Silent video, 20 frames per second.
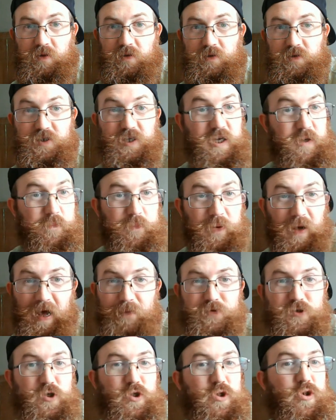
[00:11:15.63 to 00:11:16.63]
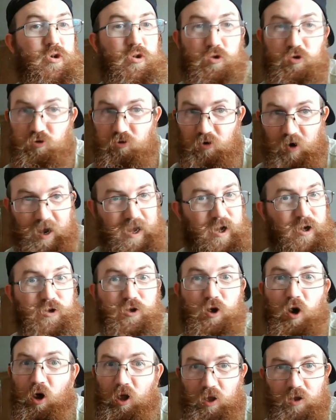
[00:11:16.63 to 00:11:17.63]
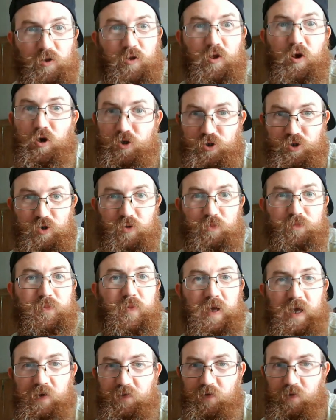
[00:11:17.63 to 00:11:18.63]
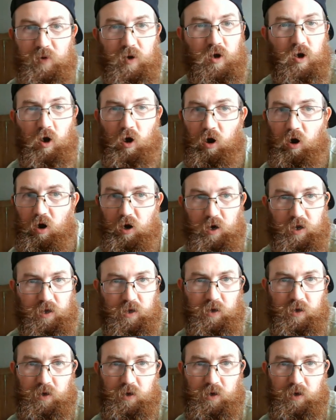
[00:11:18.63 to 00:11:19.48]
Depot 2, Grailed, all of those, even Macari.